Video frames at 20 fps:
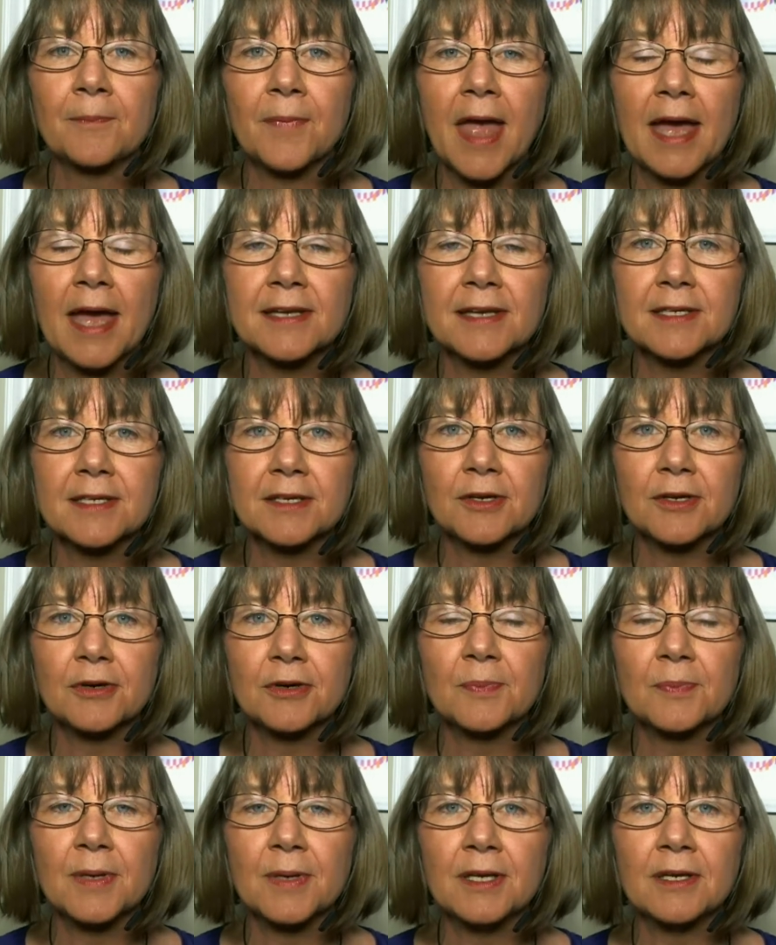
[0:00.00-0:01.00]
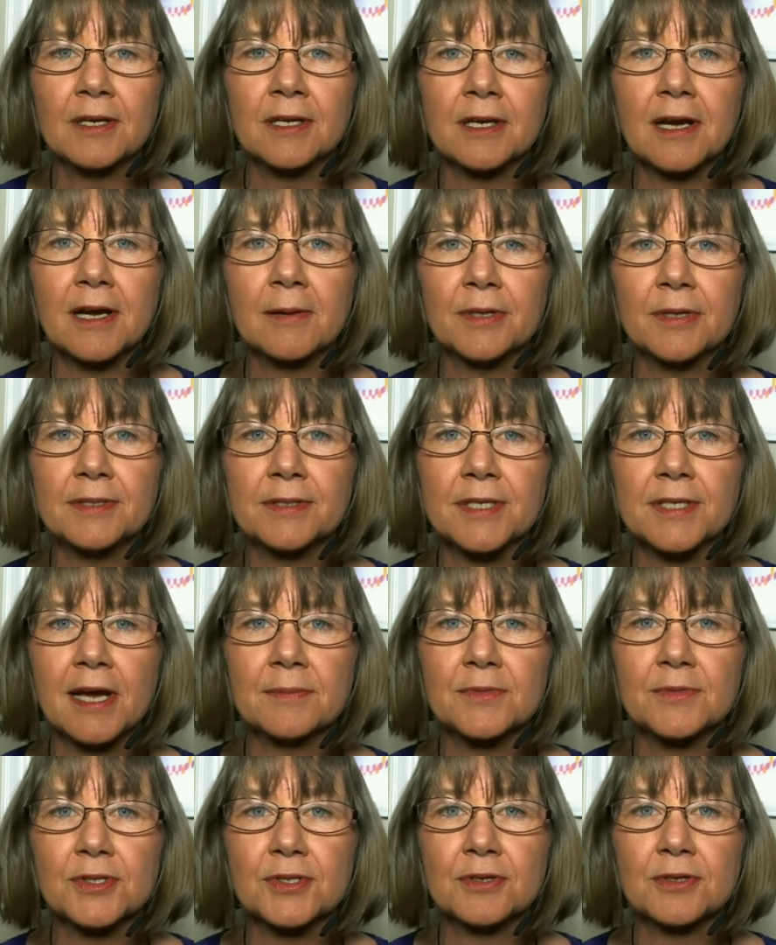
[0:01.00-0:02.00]
ask your opinion a couple of
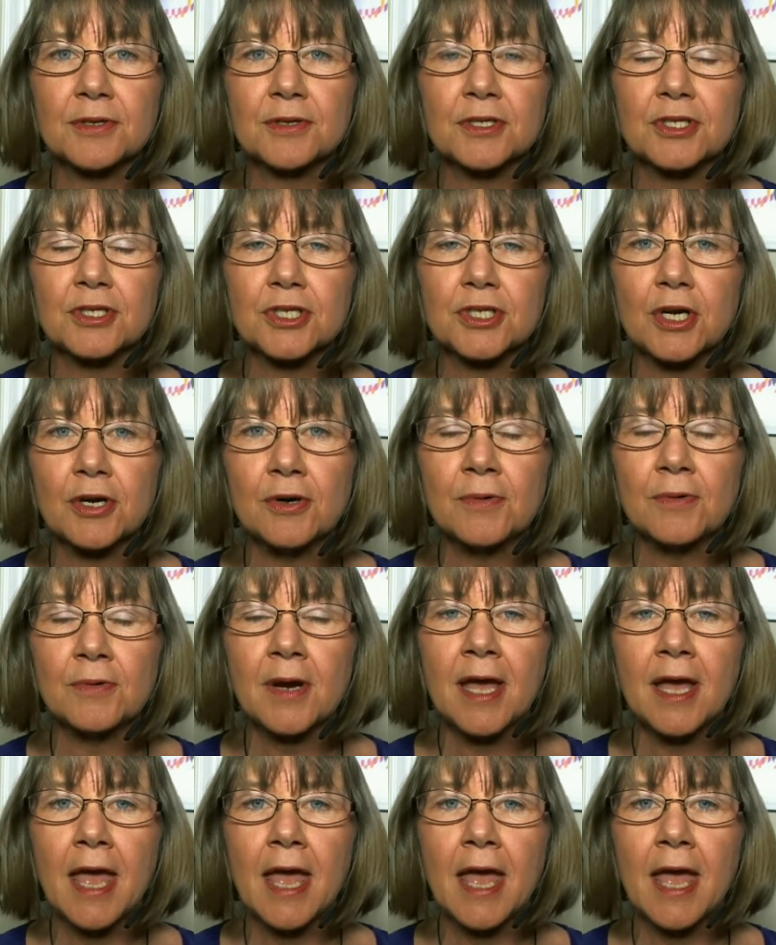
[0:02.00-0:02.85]
times during the show.